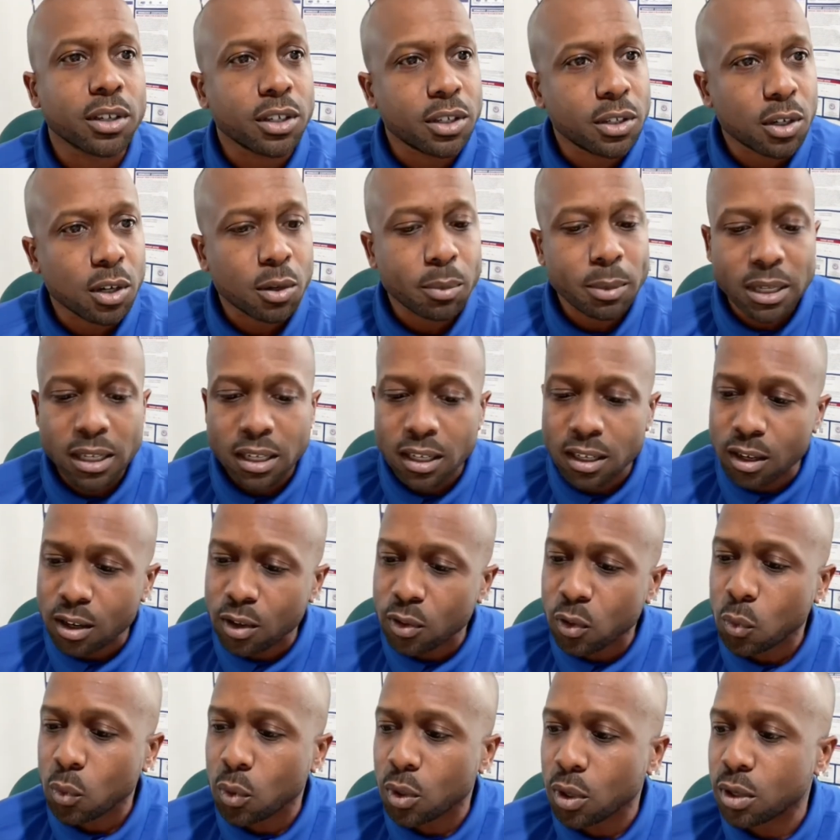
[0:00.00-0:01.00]
You know what I mean? In
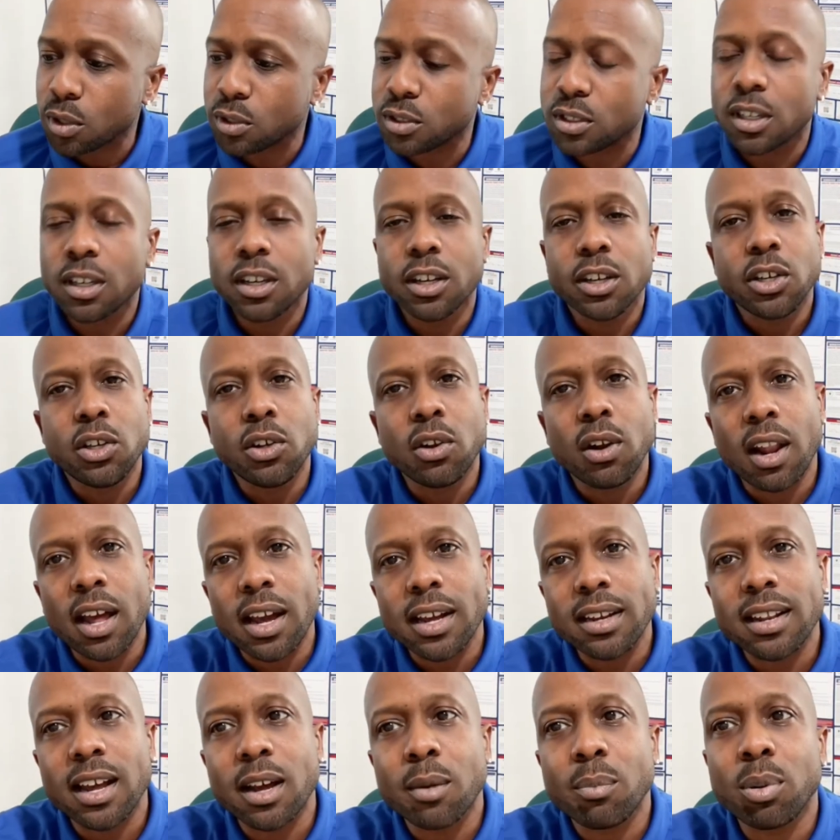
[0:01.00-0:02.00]
other words, you
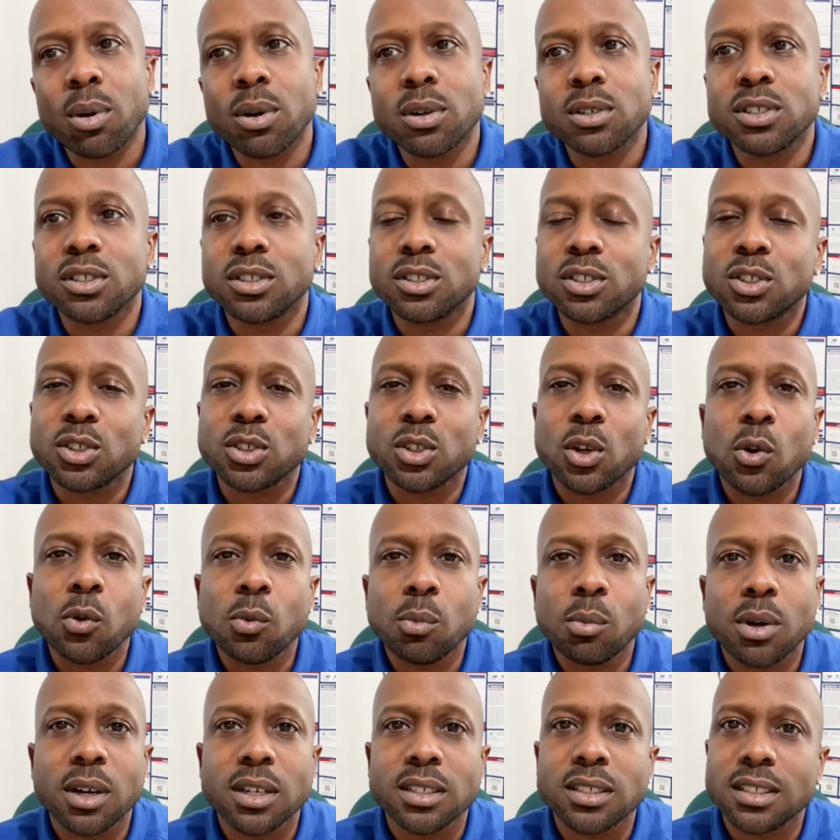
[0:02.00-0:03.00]
like that person so
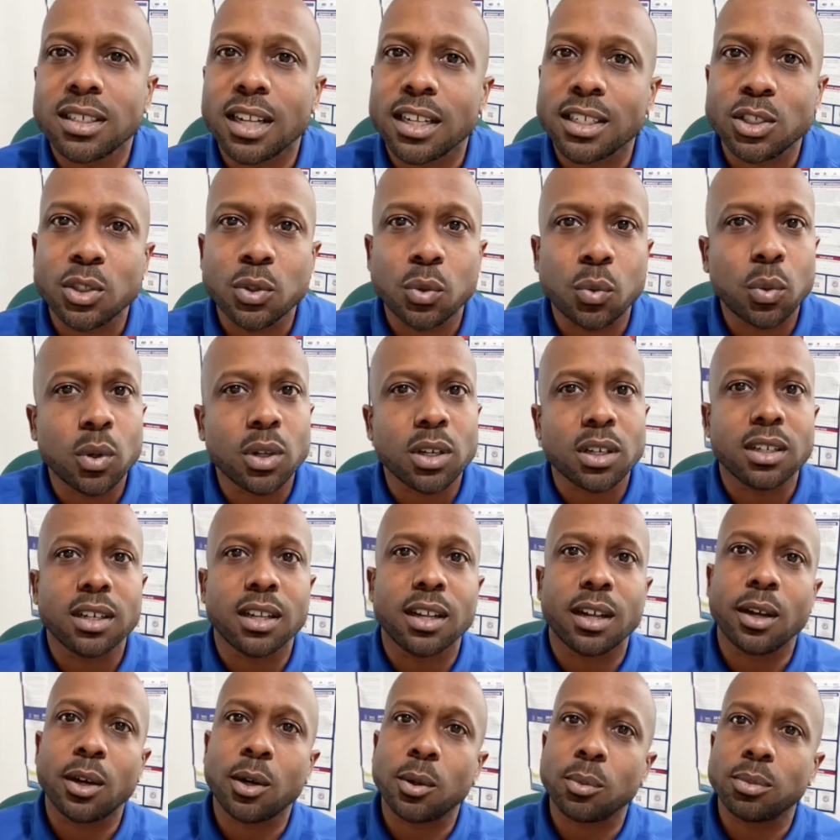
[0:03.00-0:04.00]
much that you're willing
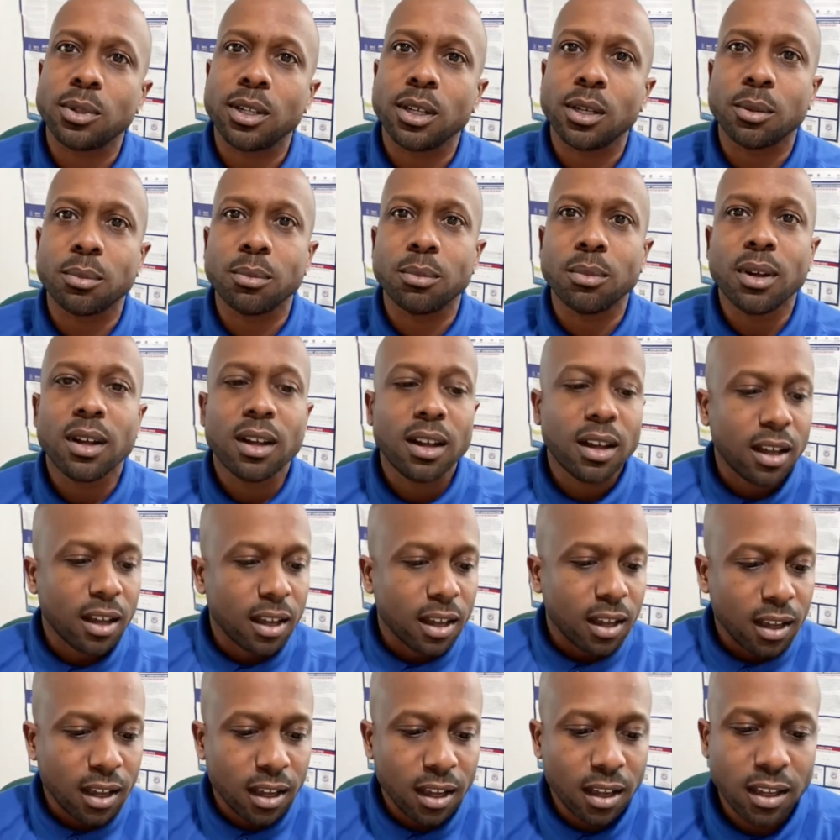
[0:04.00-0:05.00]
to help them,
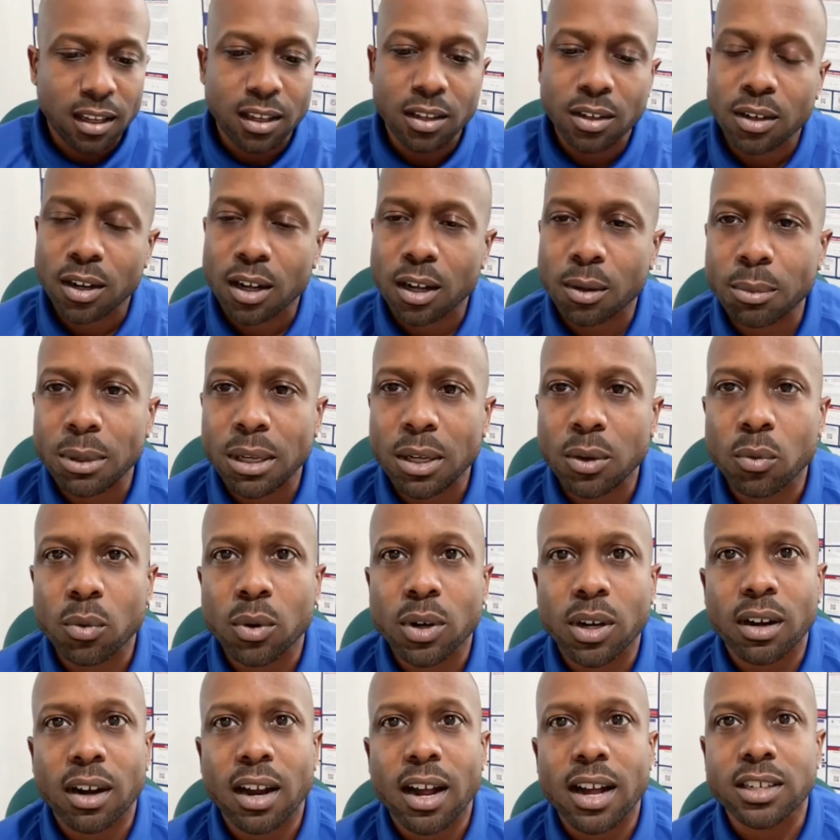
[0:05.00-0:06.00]
you know what I mean,
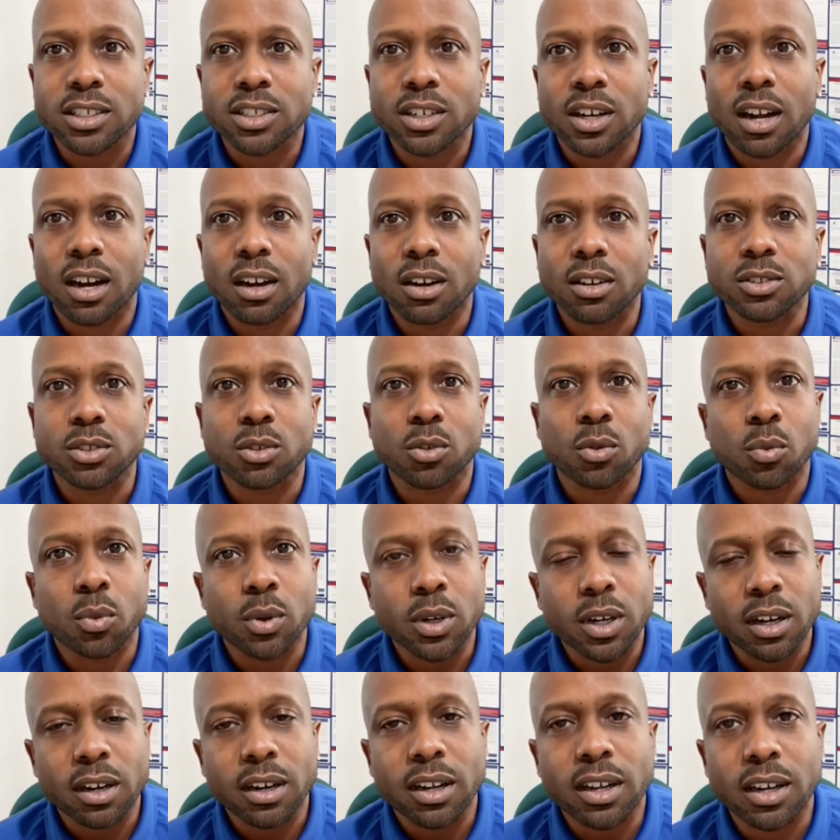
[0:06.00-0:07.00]
when they're at your house or
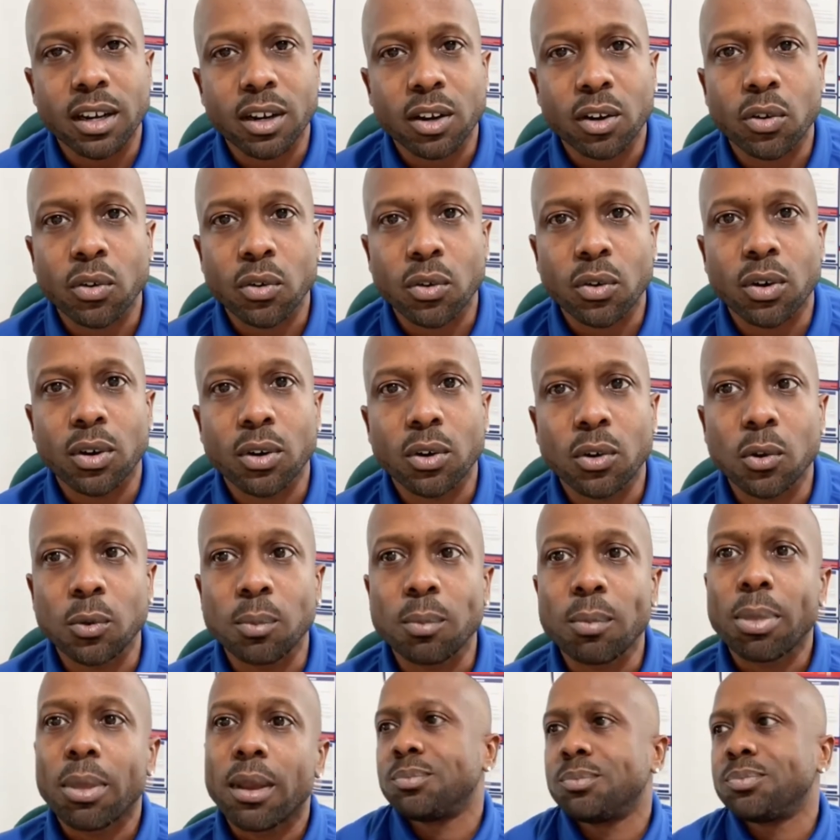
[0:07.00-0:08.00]
when they're in their own
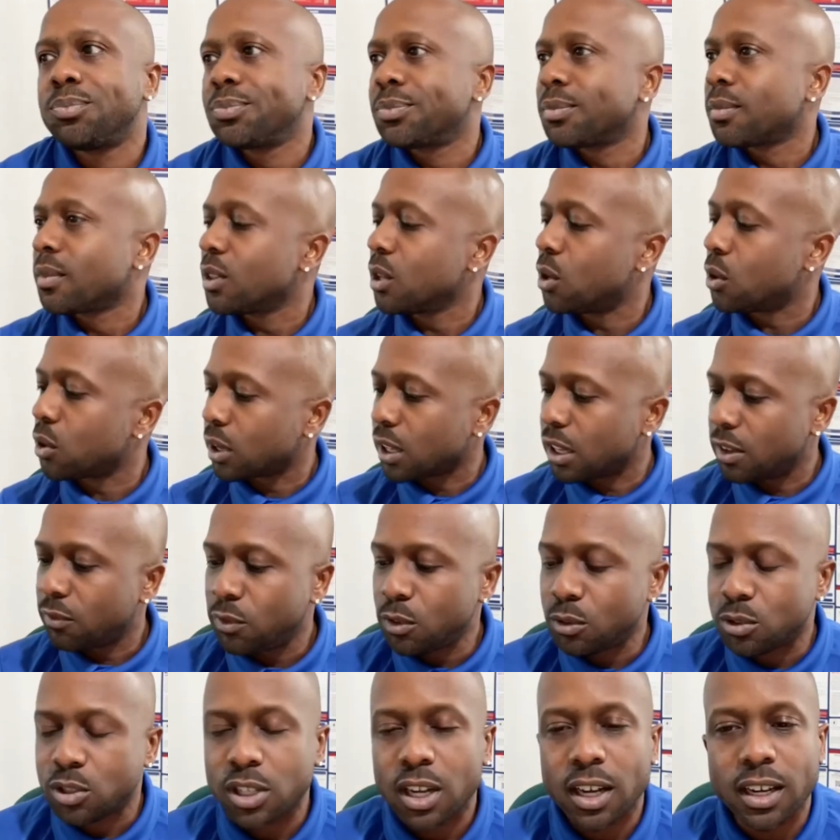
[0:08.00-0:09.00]
home. Look, if
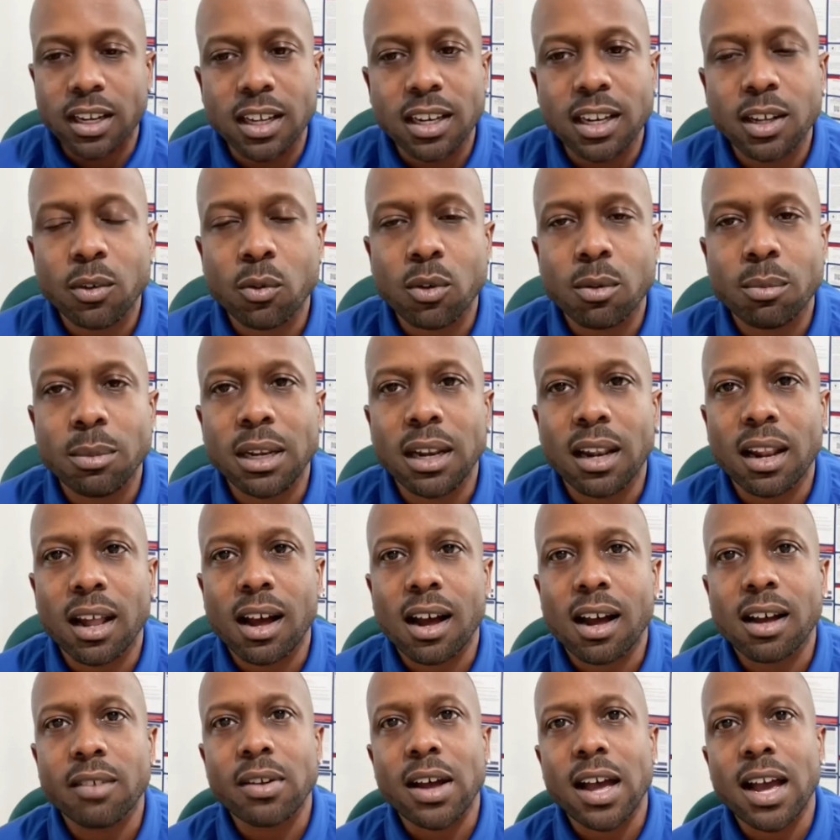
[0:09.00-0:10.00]
you checking in with me
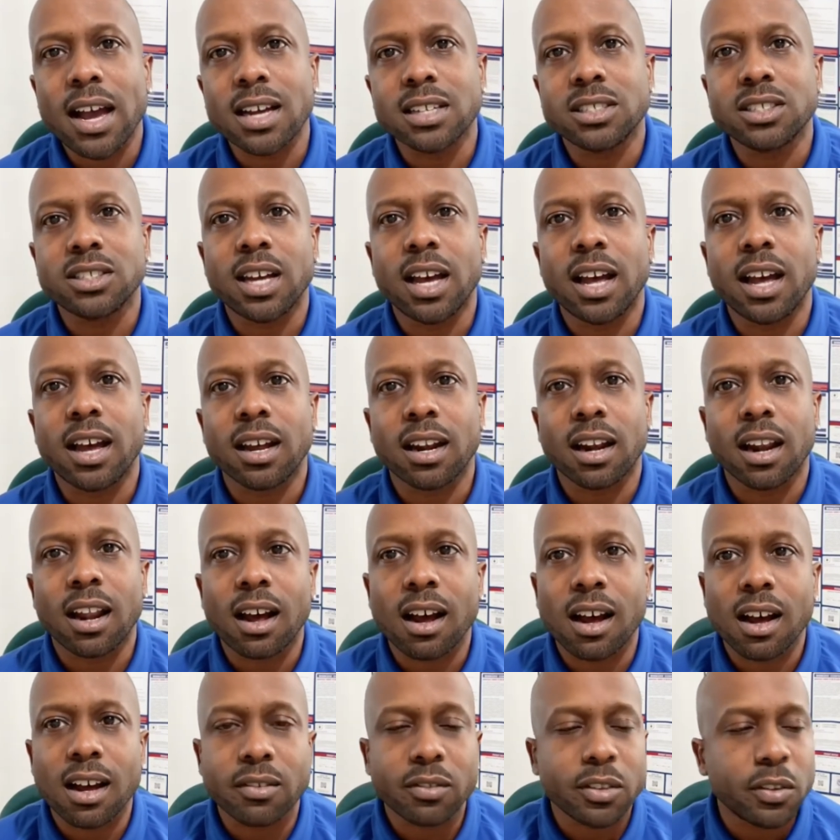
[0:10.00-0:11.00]
live, hashtag
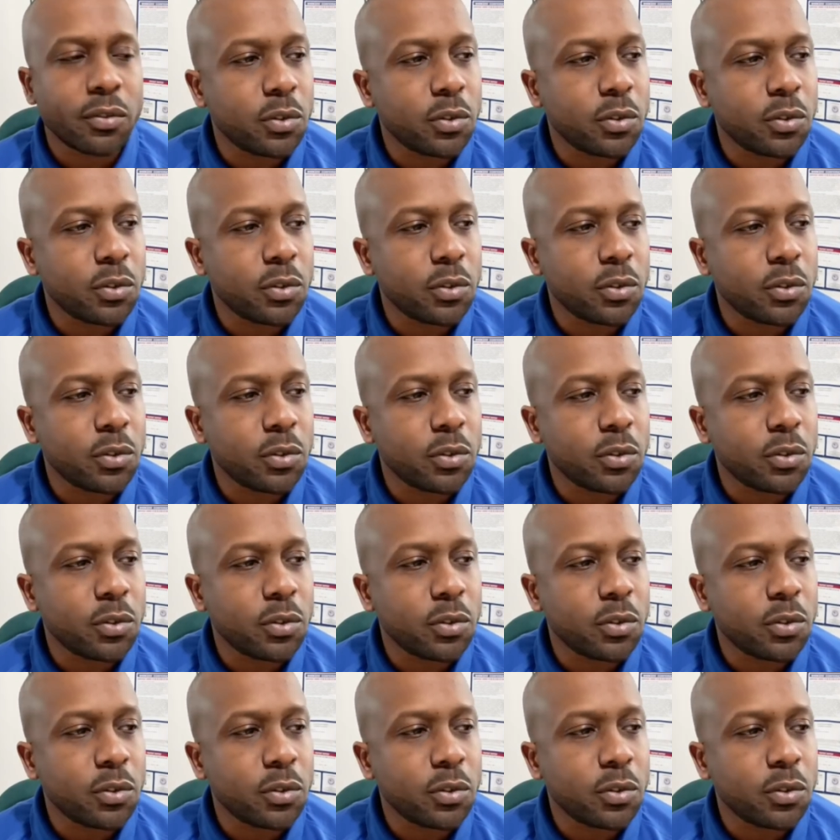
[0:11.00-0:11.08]
live.